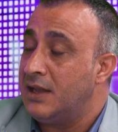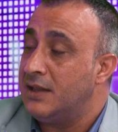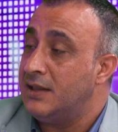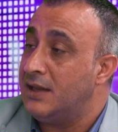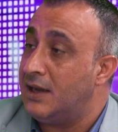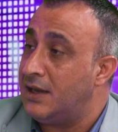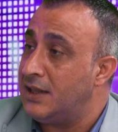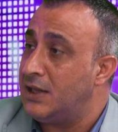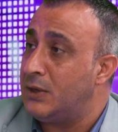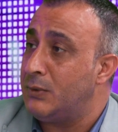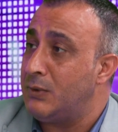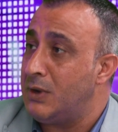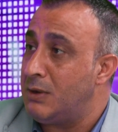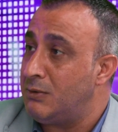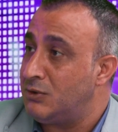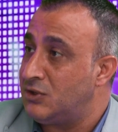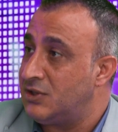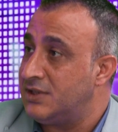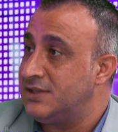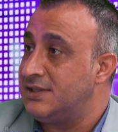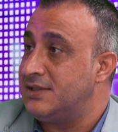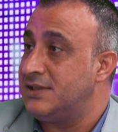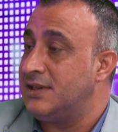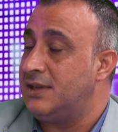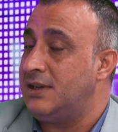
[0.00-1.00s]
The other way, which
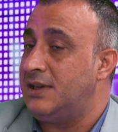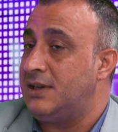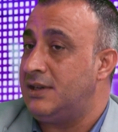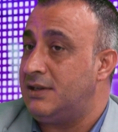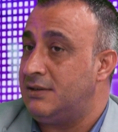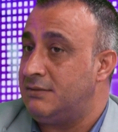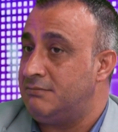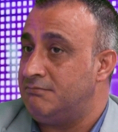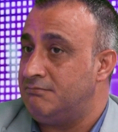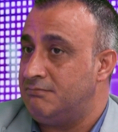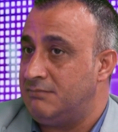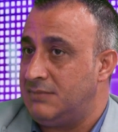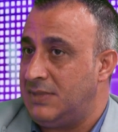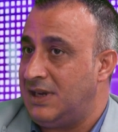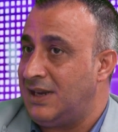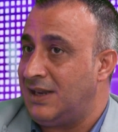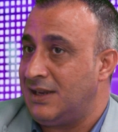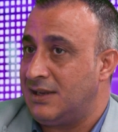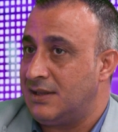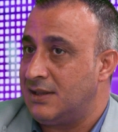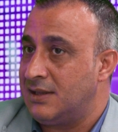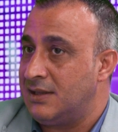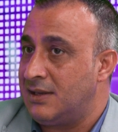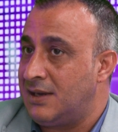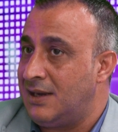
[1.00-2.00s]
is
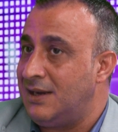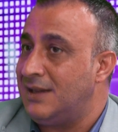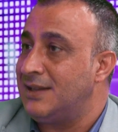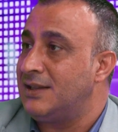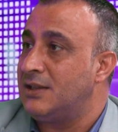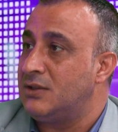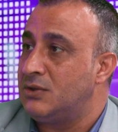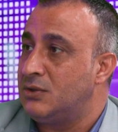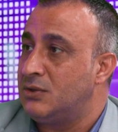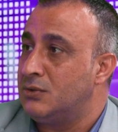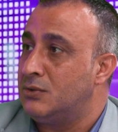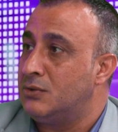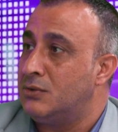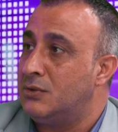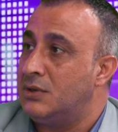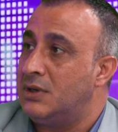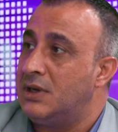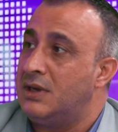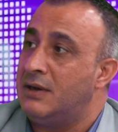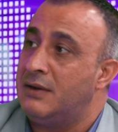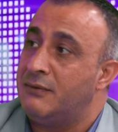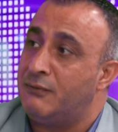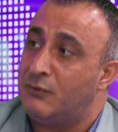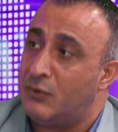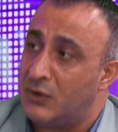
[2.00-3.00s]
like related to
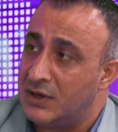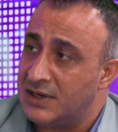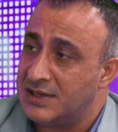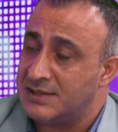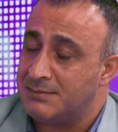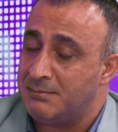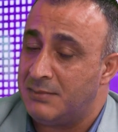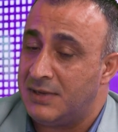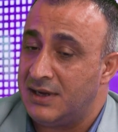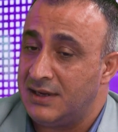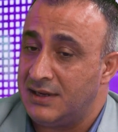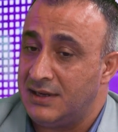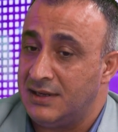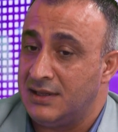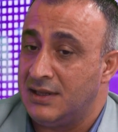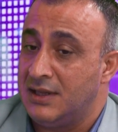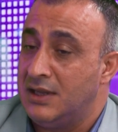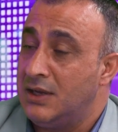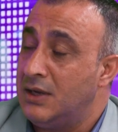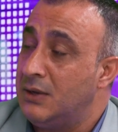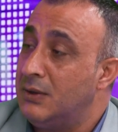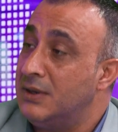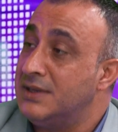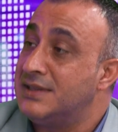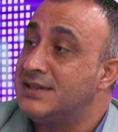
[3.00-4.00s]
Forex market,
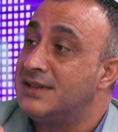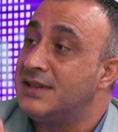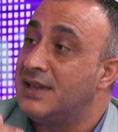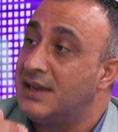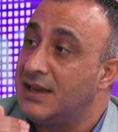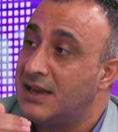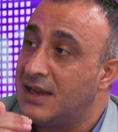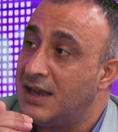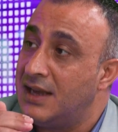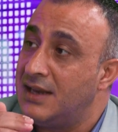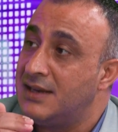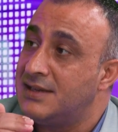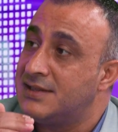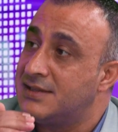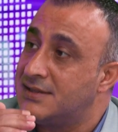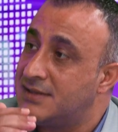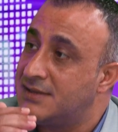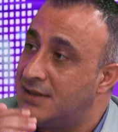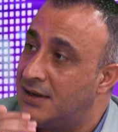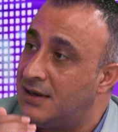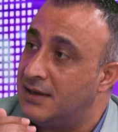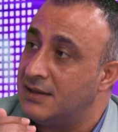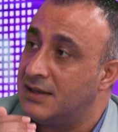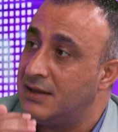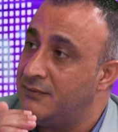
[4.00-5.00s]

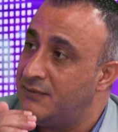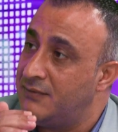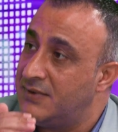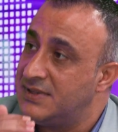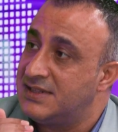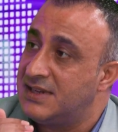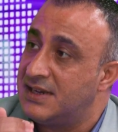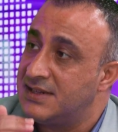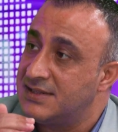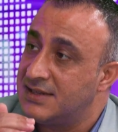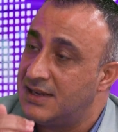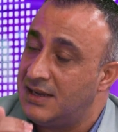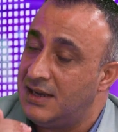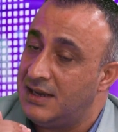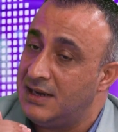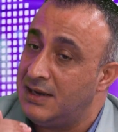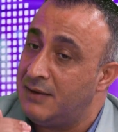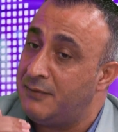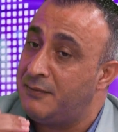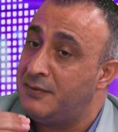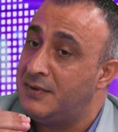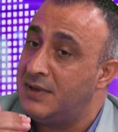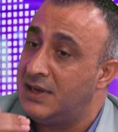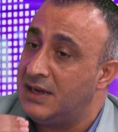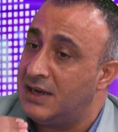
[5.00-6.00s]
investors can,
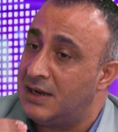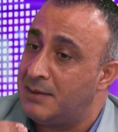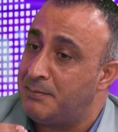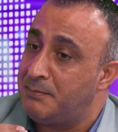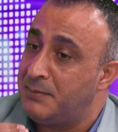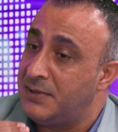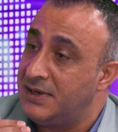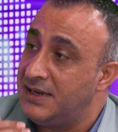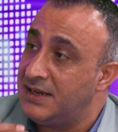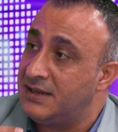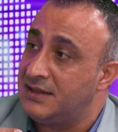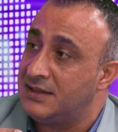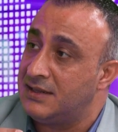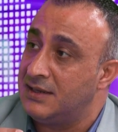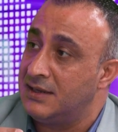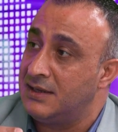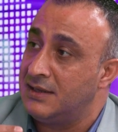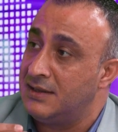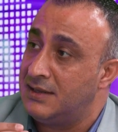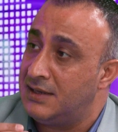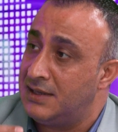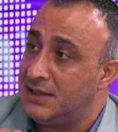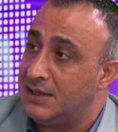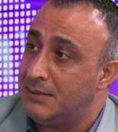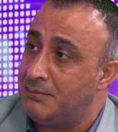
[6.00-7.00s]
if they are predicting
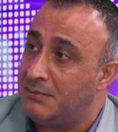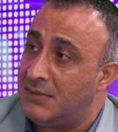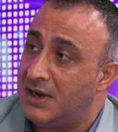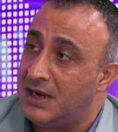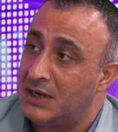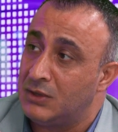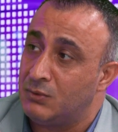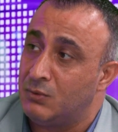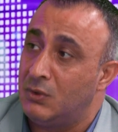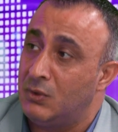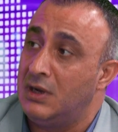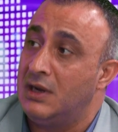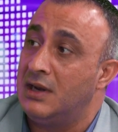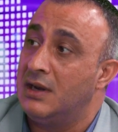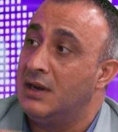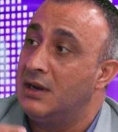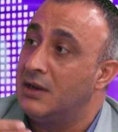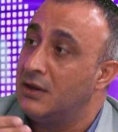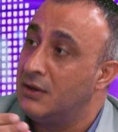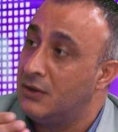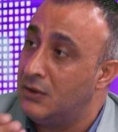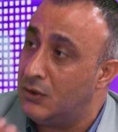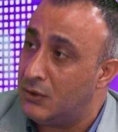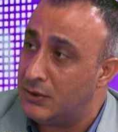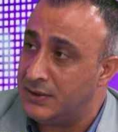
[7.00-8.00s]
that the market will
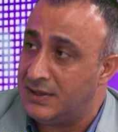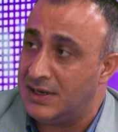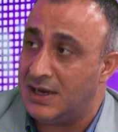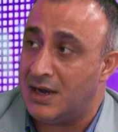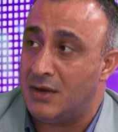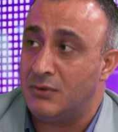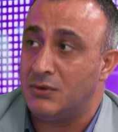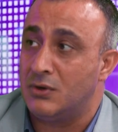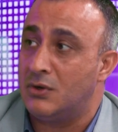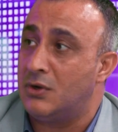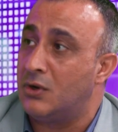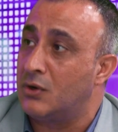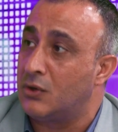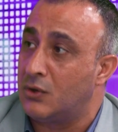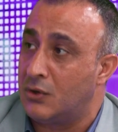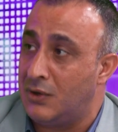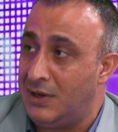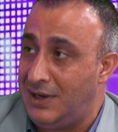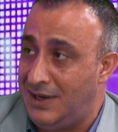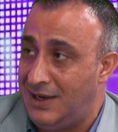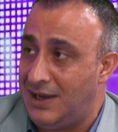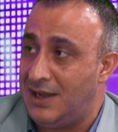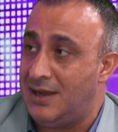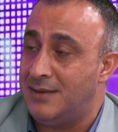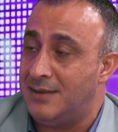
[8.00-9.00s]
go down or
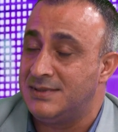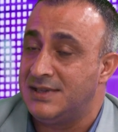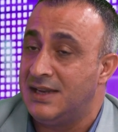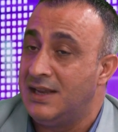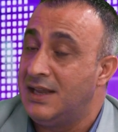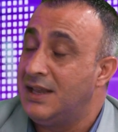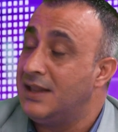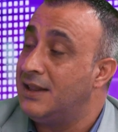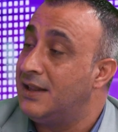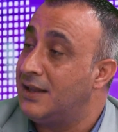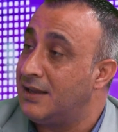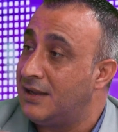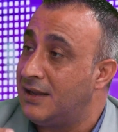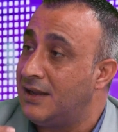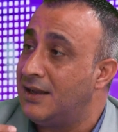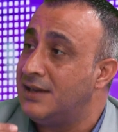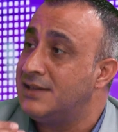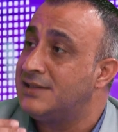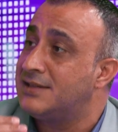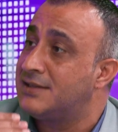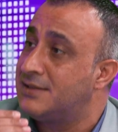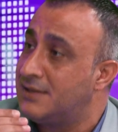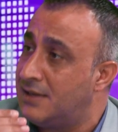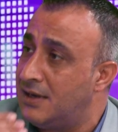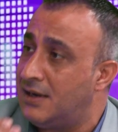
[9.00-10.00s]
collapse, they can
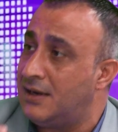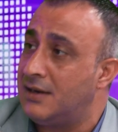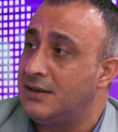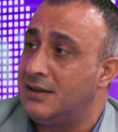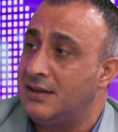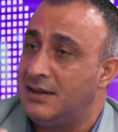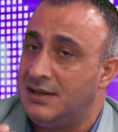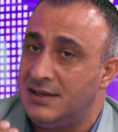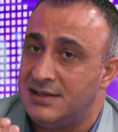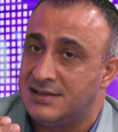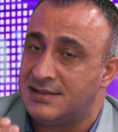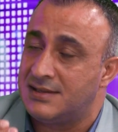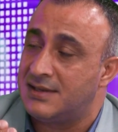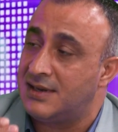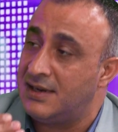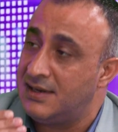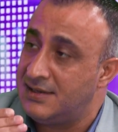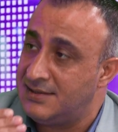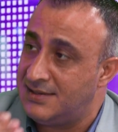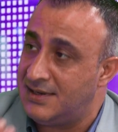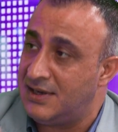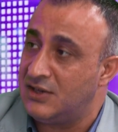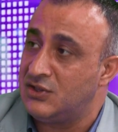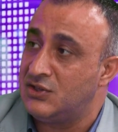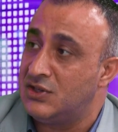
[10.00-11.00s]
start these
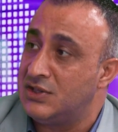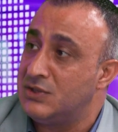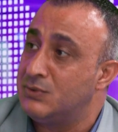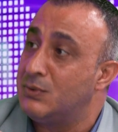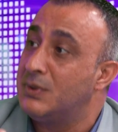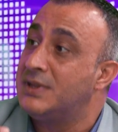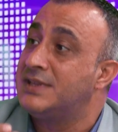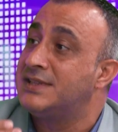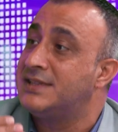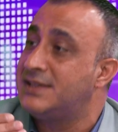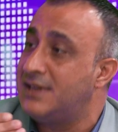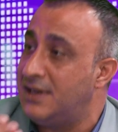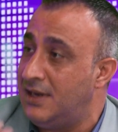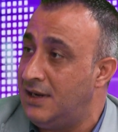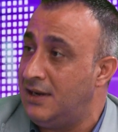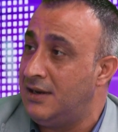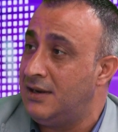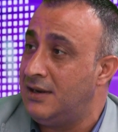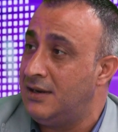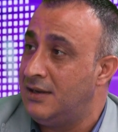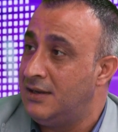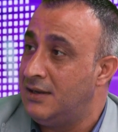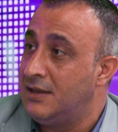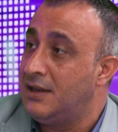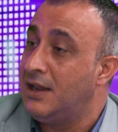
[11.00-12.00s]
transactions with sell.
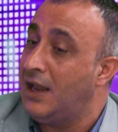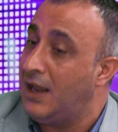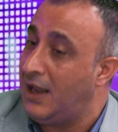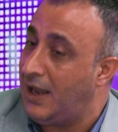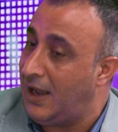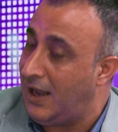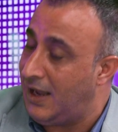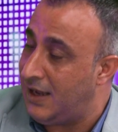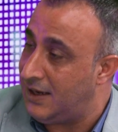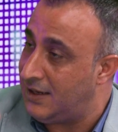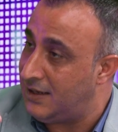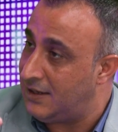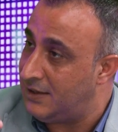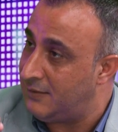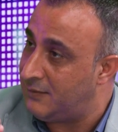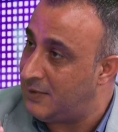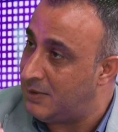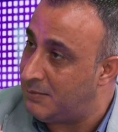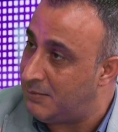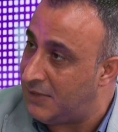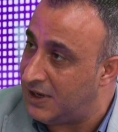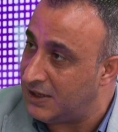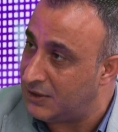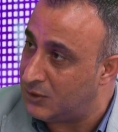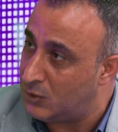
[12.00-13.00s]
And if the
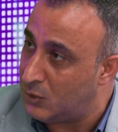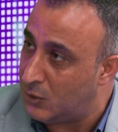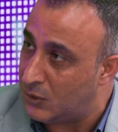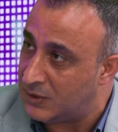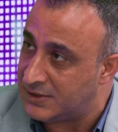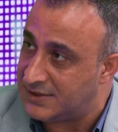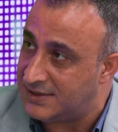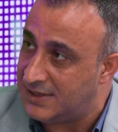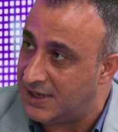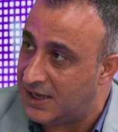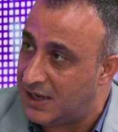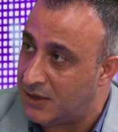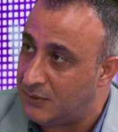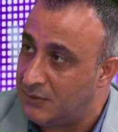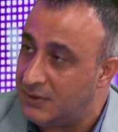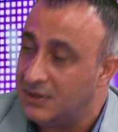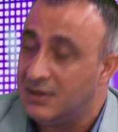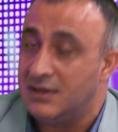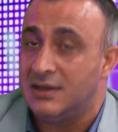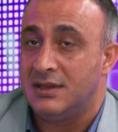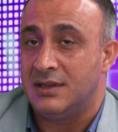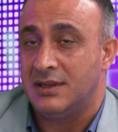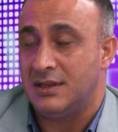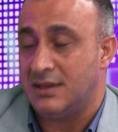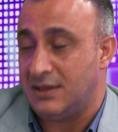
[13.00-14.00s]
market goes down,
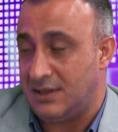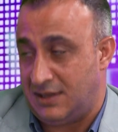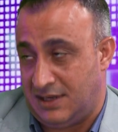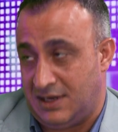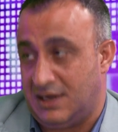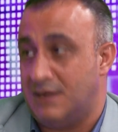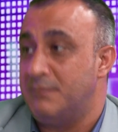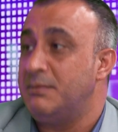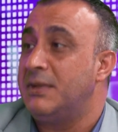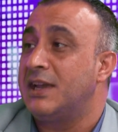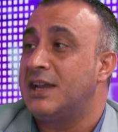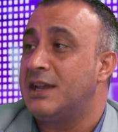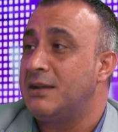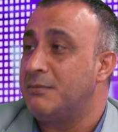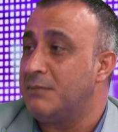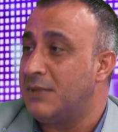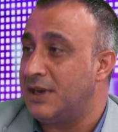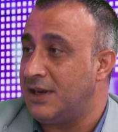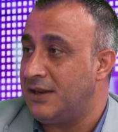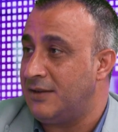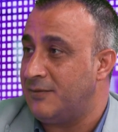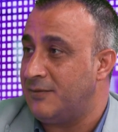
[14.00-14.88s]
they are making money.